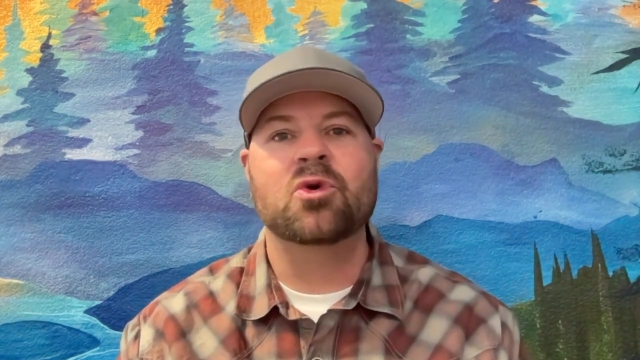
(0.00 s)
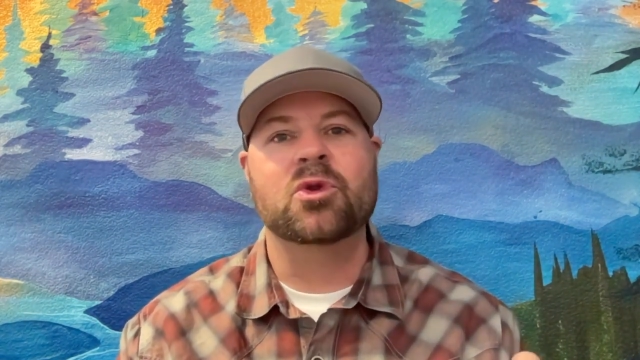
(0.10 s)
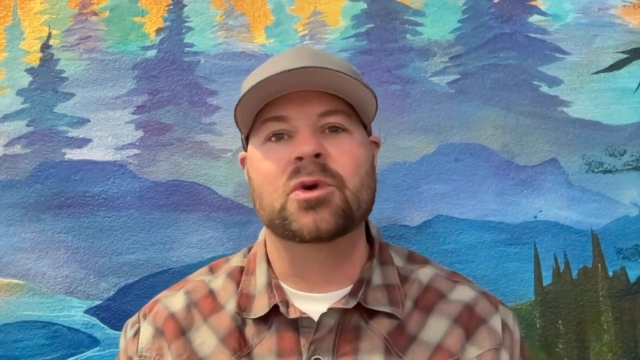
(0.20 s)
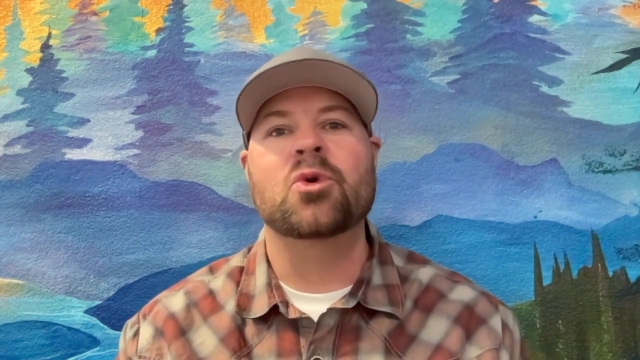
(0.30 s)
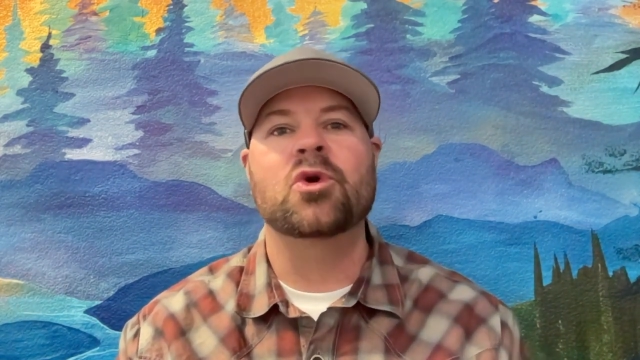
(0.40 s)
or
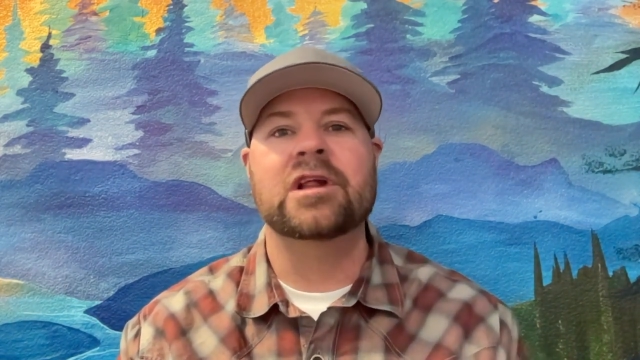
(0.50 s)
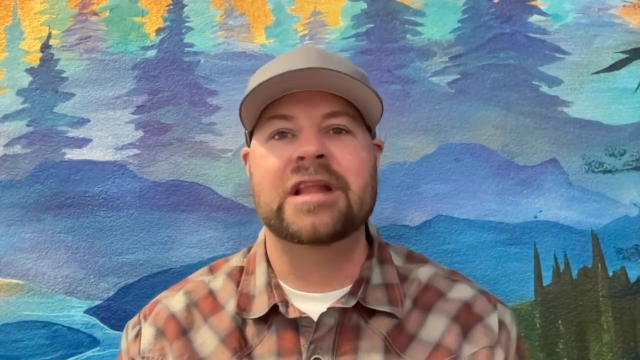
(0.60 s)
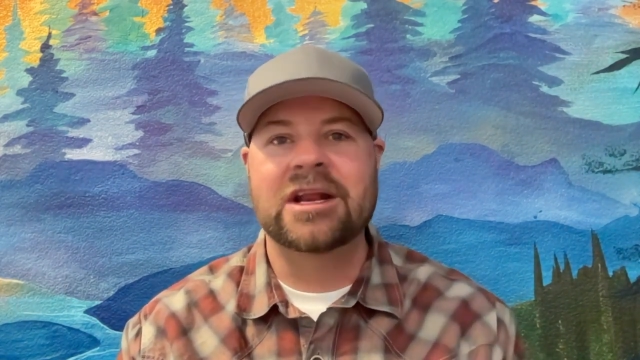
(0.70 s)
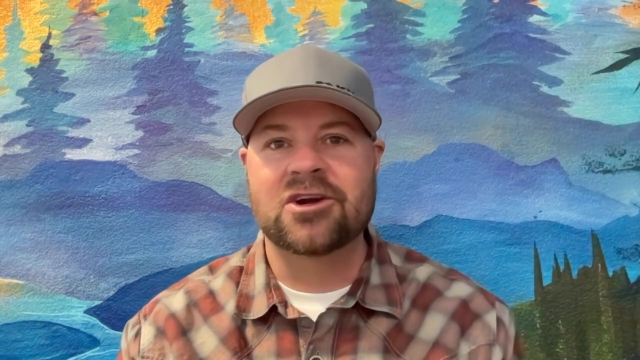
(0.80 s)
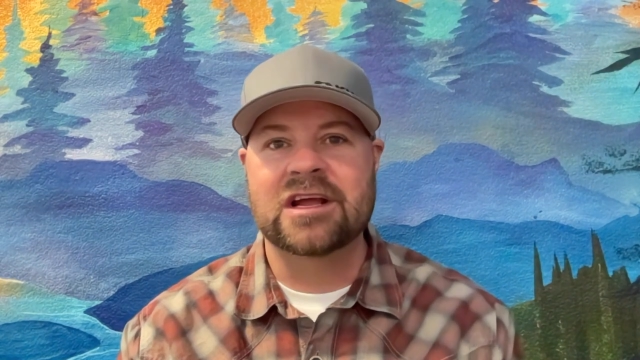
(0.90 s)
the recording
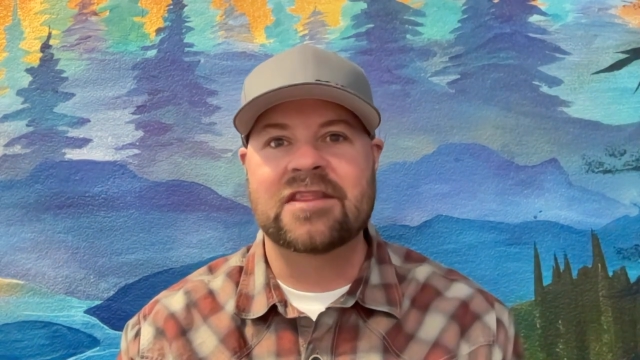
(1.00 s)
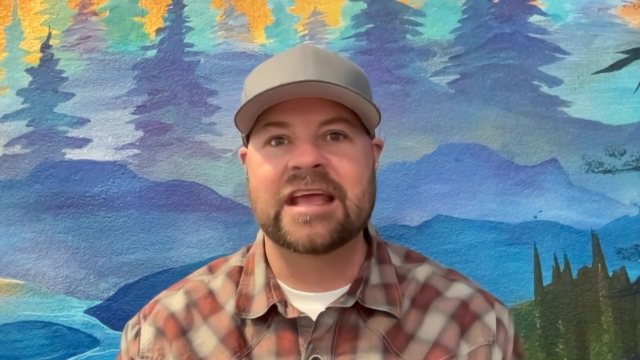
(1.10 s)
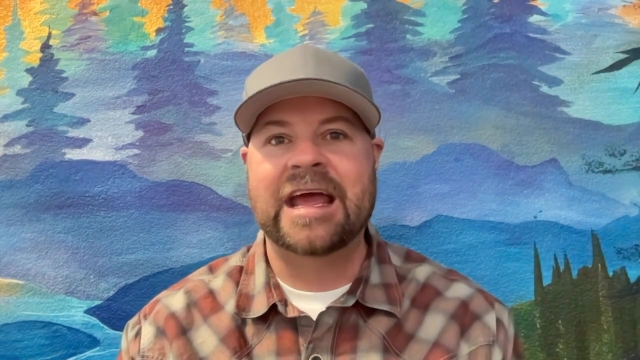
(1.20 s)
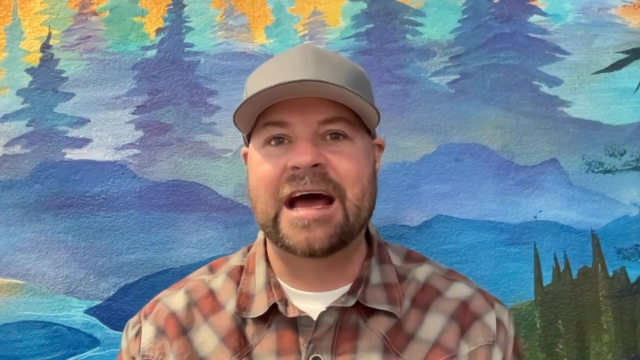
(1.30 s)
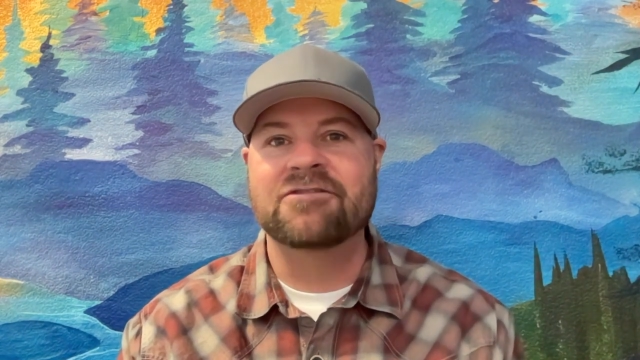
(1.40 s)
later in
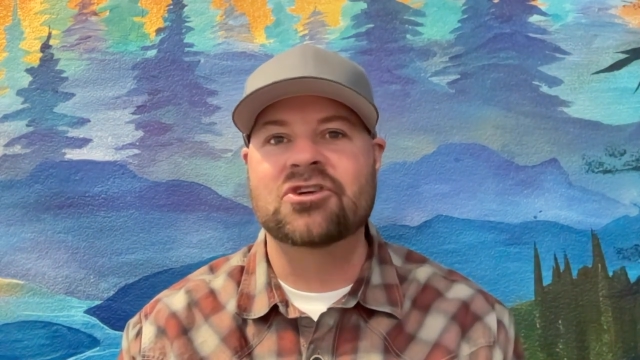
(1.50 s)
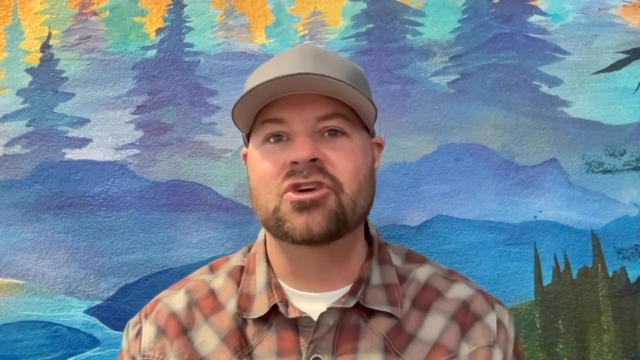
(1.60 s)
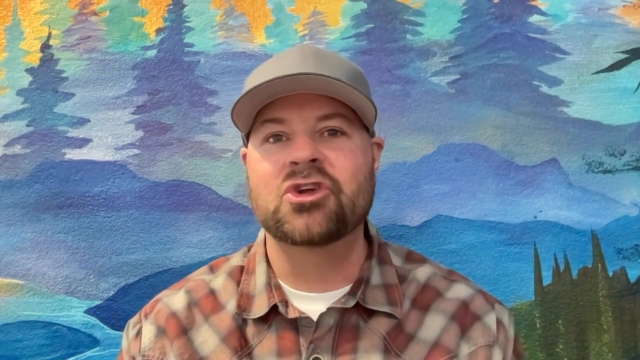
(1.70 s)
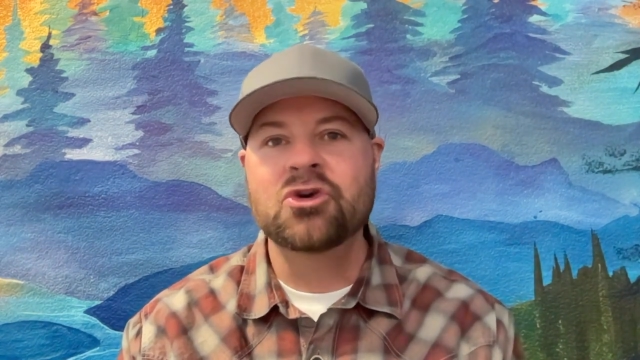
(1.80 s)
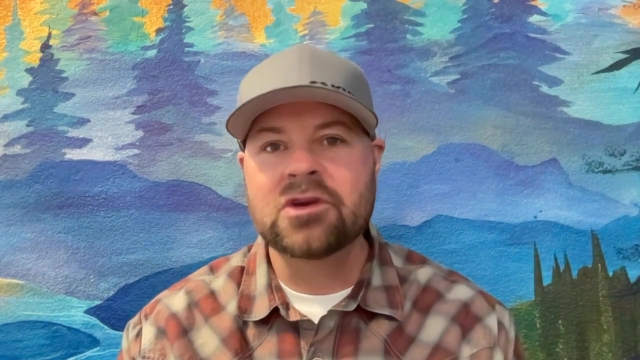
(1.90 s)
the
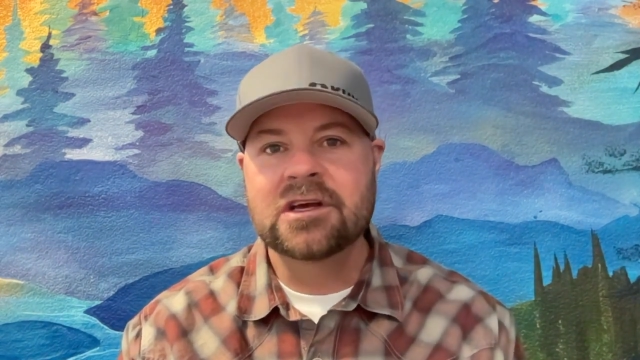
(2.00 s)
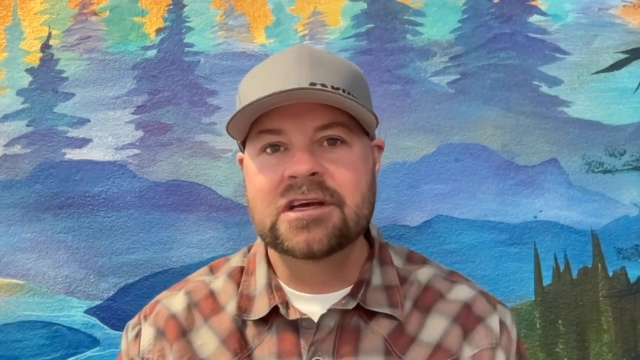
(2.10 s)
afternoon.